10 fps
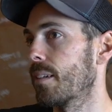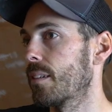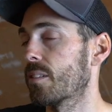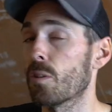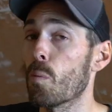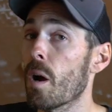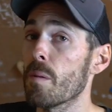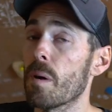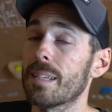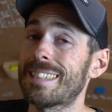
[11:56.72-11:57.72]
So why
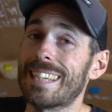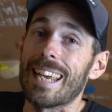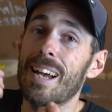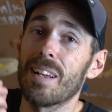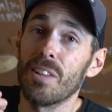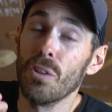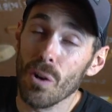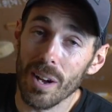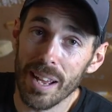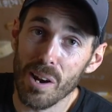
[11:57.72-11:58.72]
might it
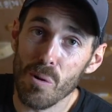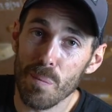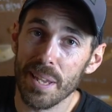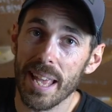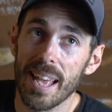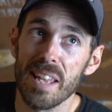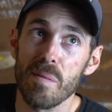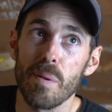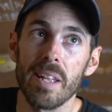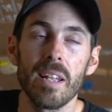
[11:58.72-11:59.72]
not help me get
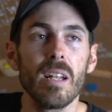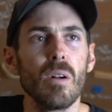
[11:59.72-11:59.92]
8B?